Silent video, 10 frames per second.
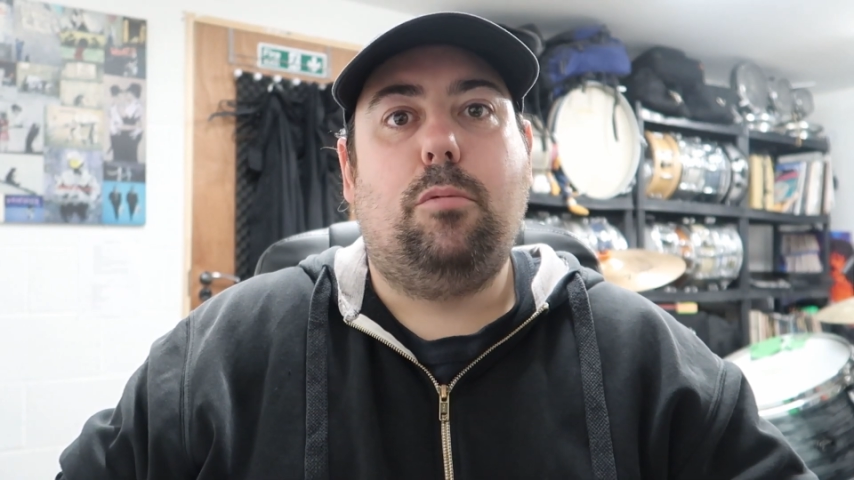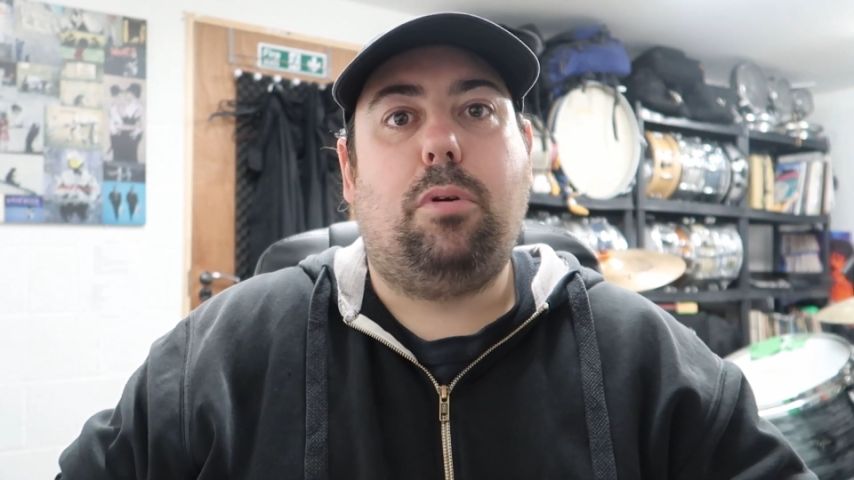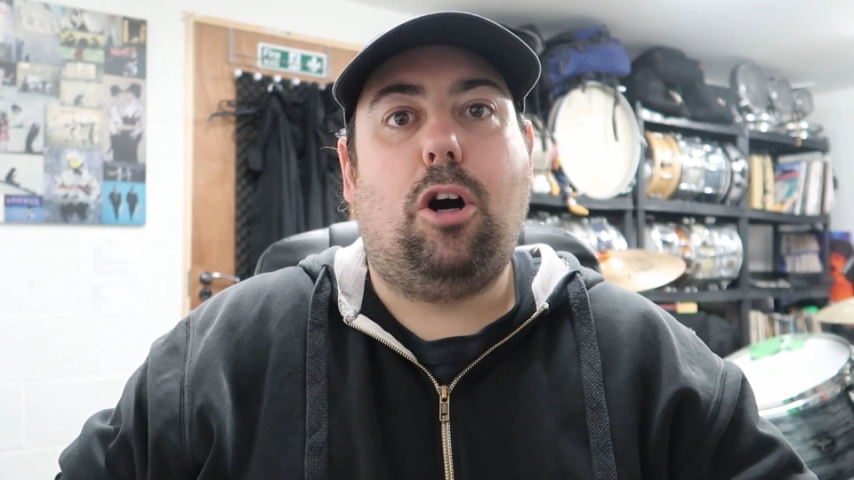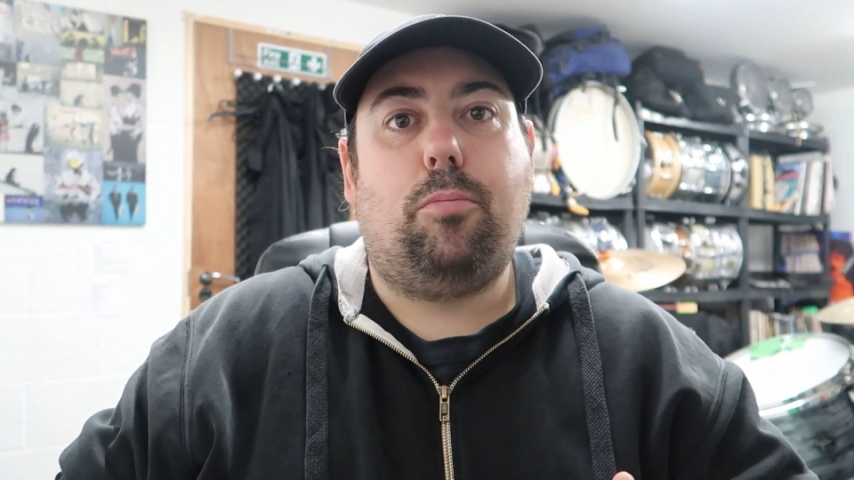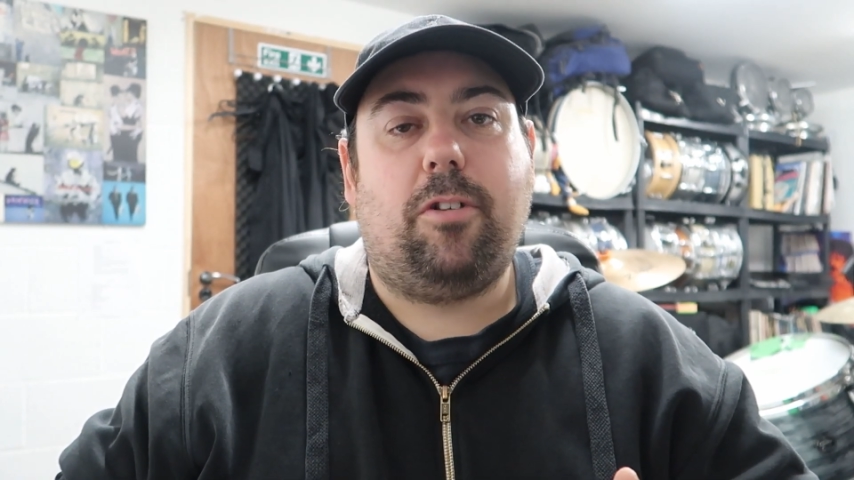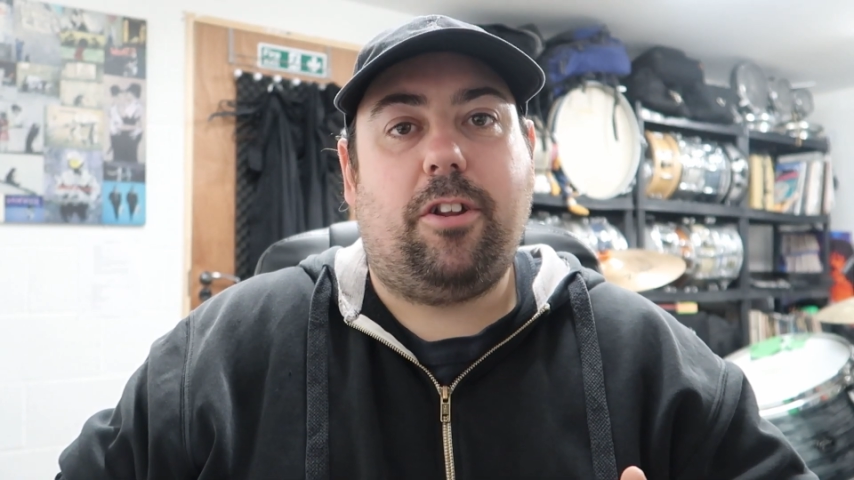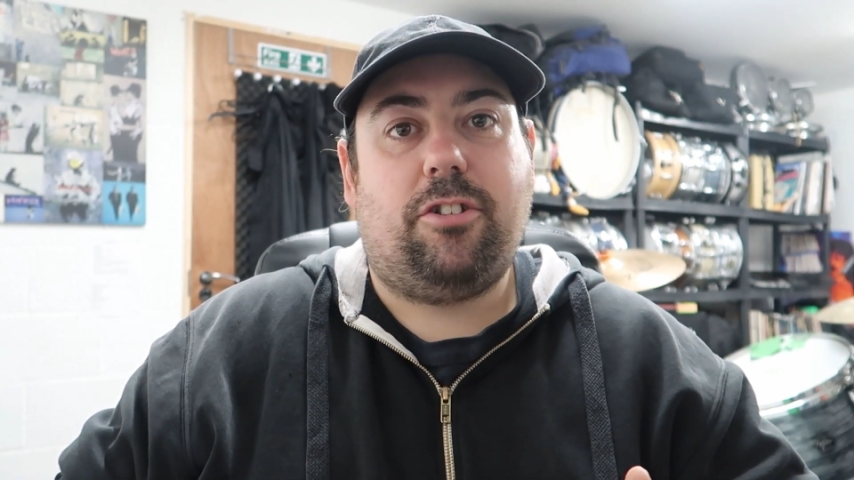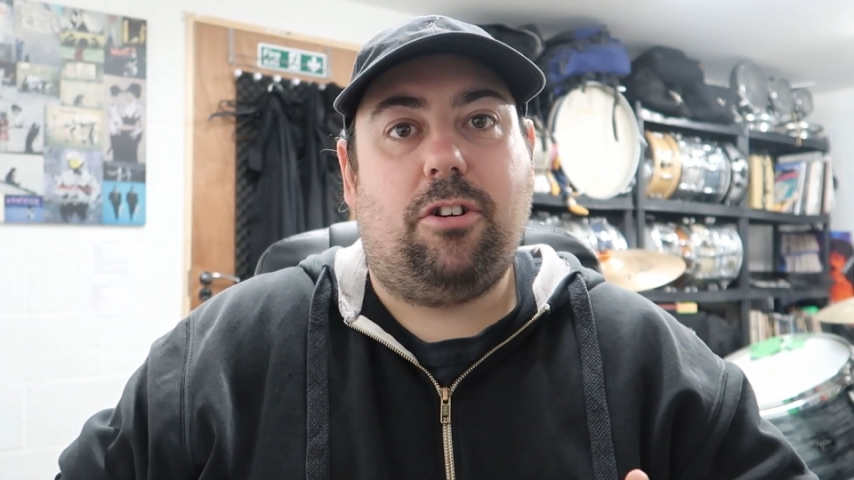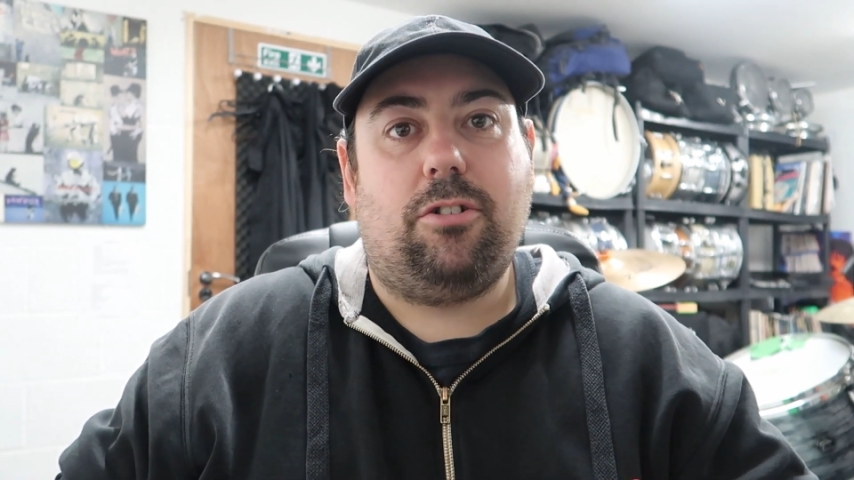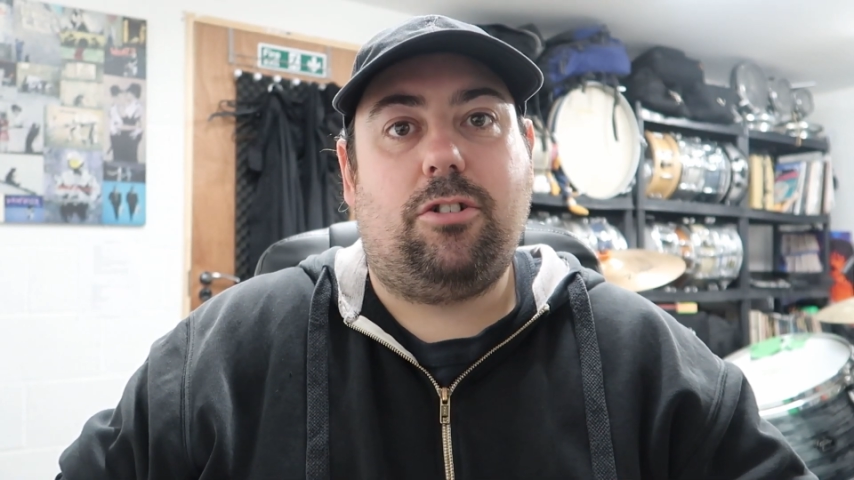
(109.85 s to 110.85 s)
Bulbreth
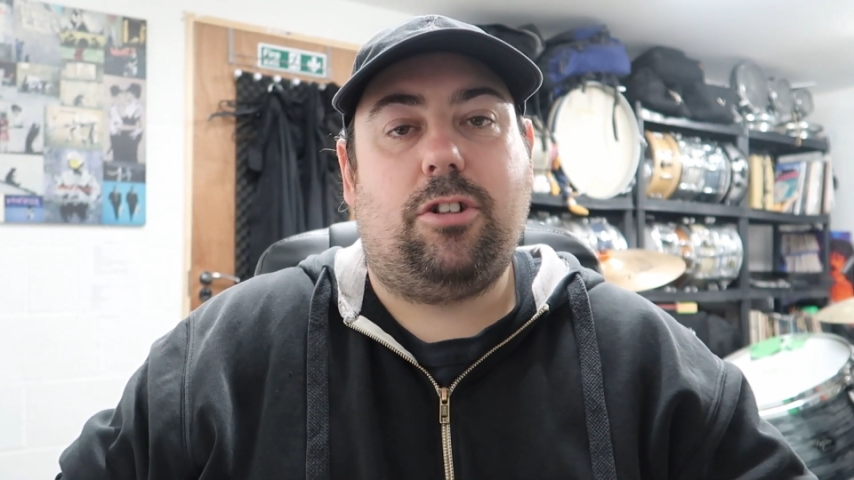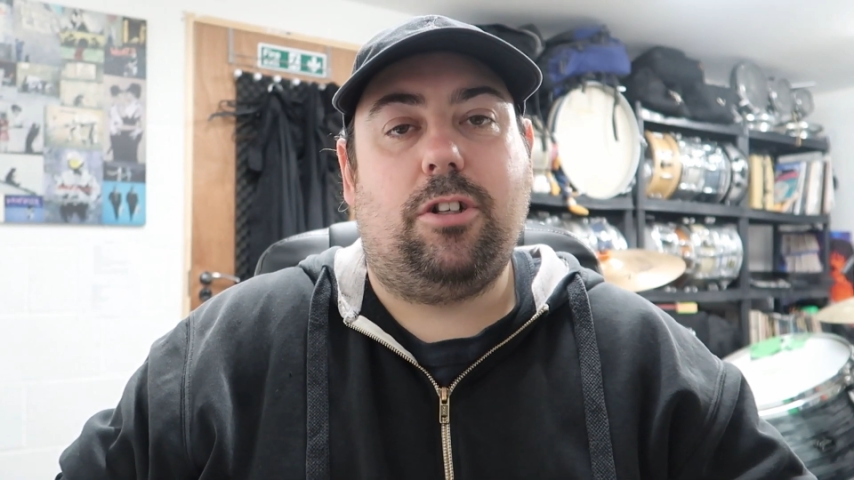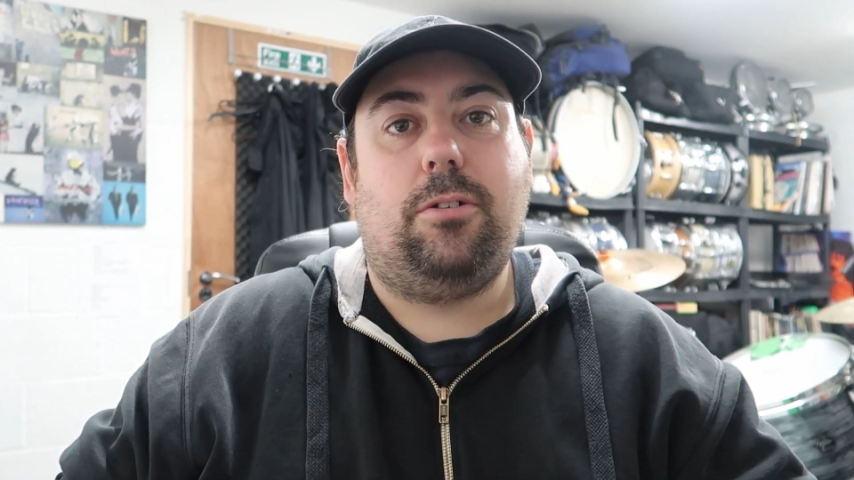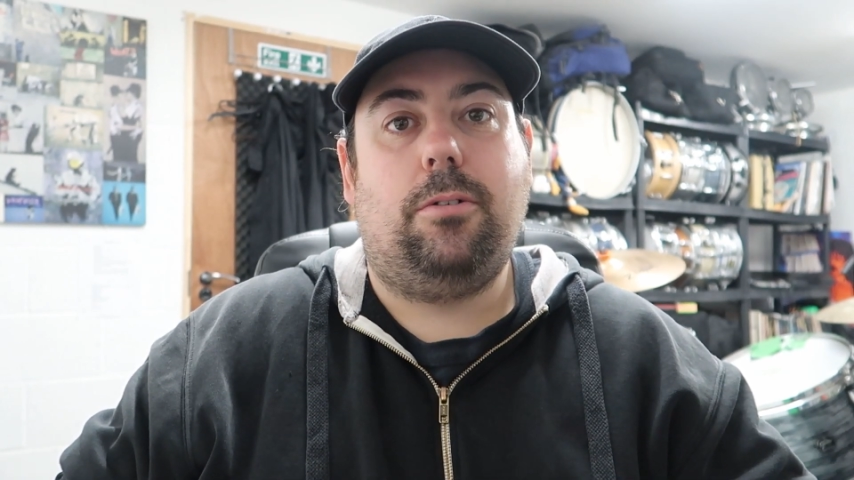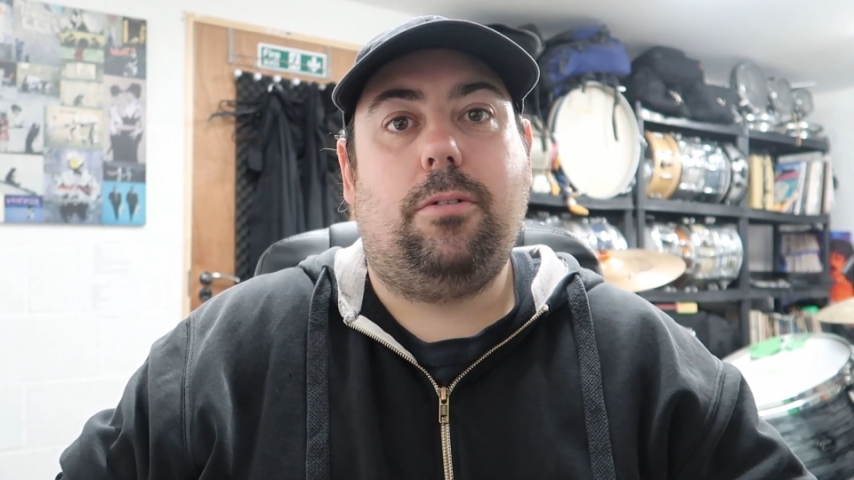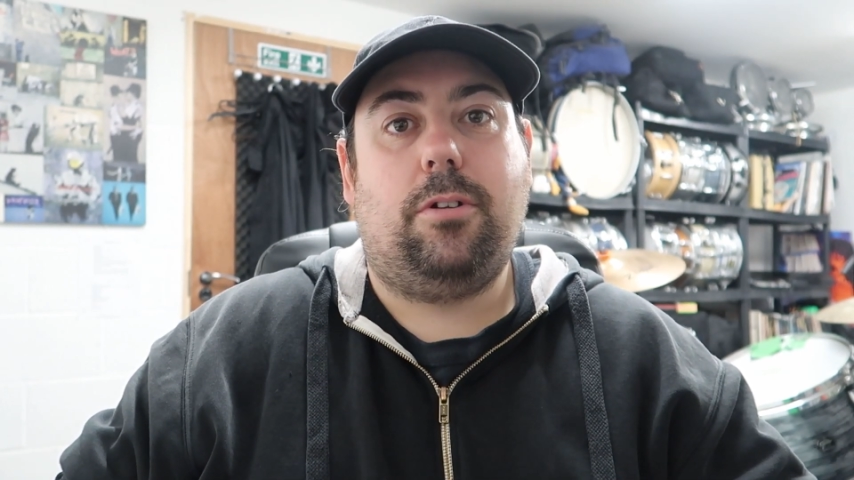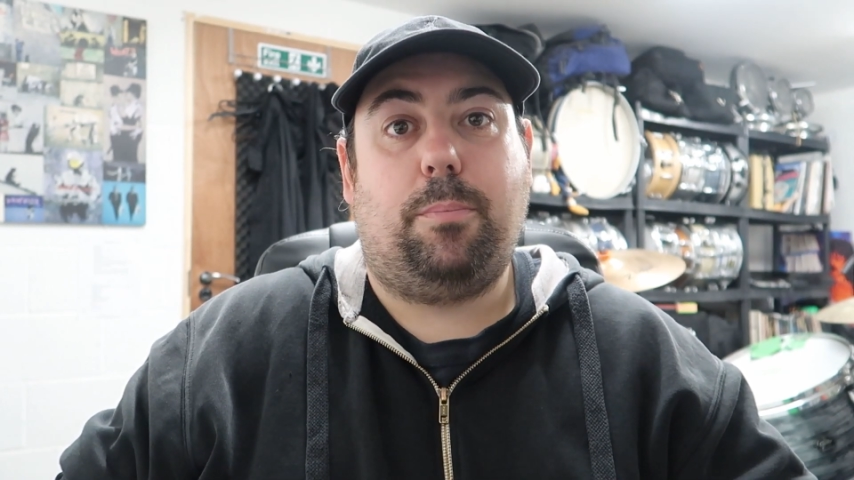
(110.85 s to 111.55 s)
song to do,